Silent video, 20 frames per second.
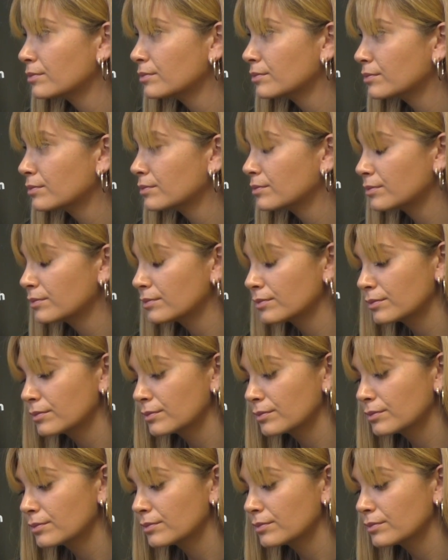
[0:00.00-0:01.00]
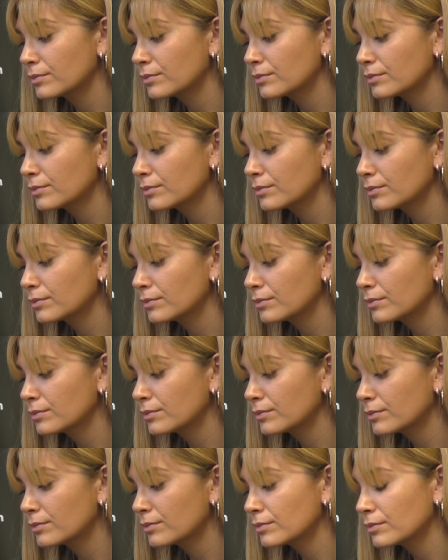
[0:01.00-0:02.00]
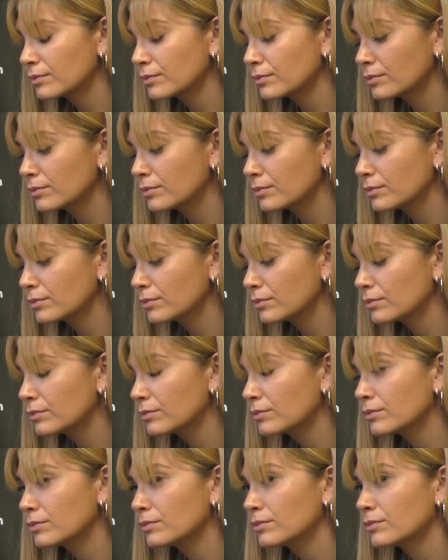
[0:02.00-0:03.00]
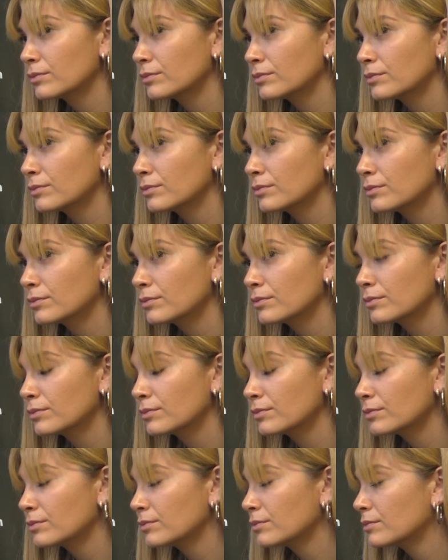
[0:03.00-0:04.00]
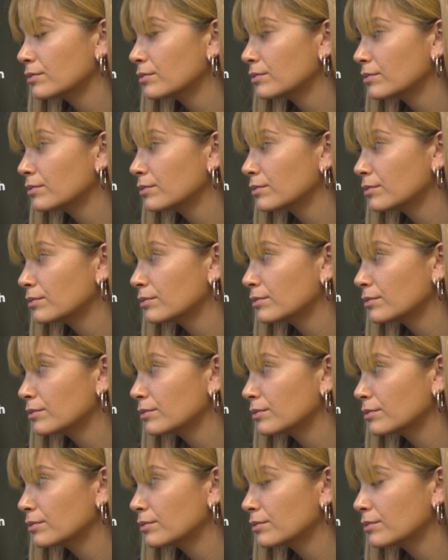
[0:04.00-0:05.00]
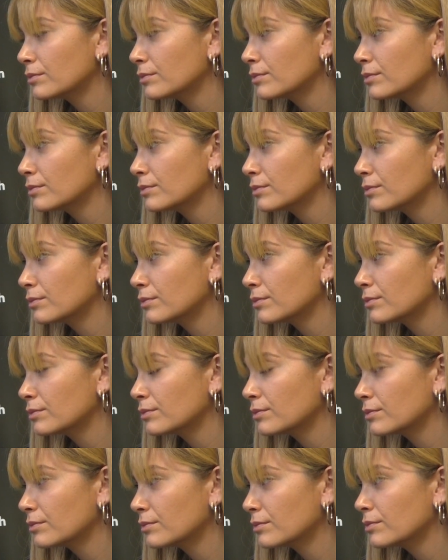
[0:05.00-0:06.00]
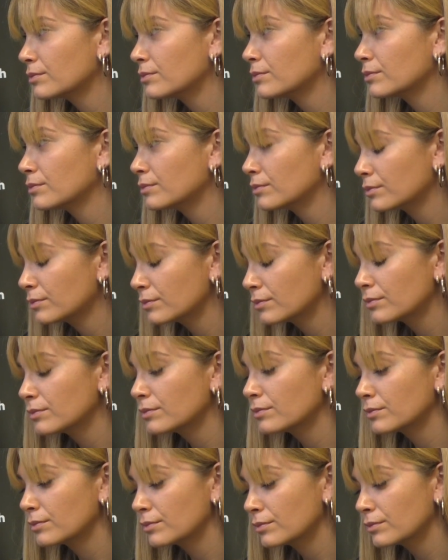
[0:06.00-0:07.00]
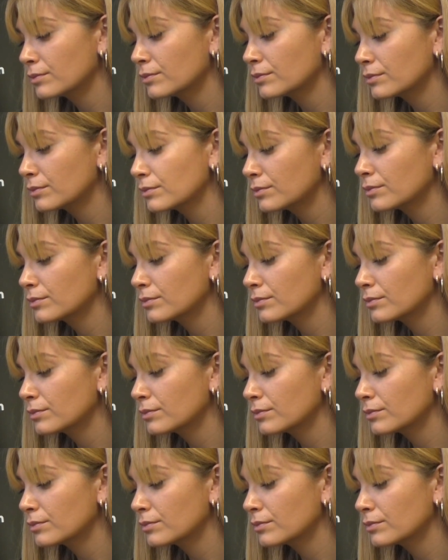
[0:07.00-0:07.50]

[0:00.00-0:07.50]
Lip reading: [no speech]